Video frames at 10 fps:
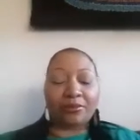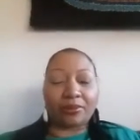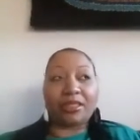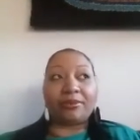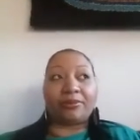
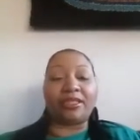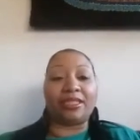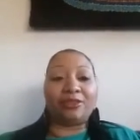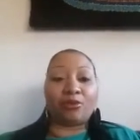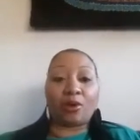you know.
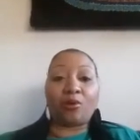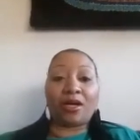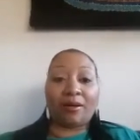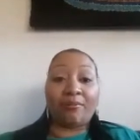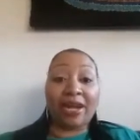
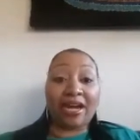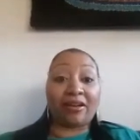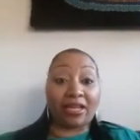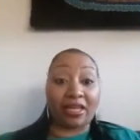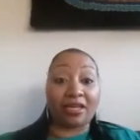So
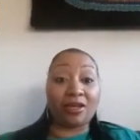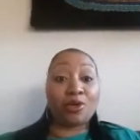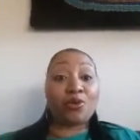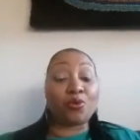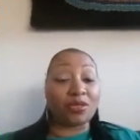my
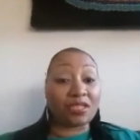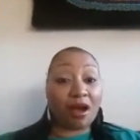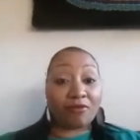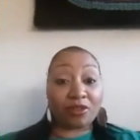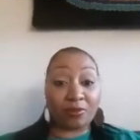husband, he's a
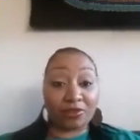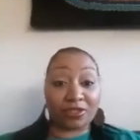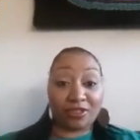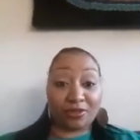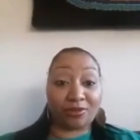wonderful
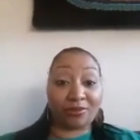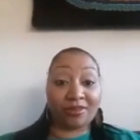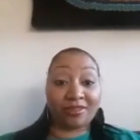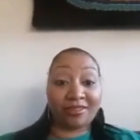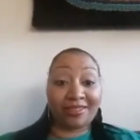provider.
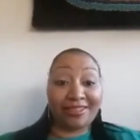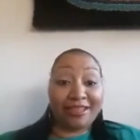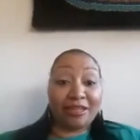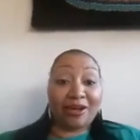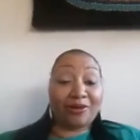Praise
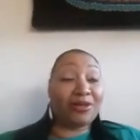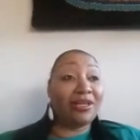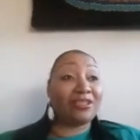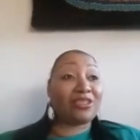God, you know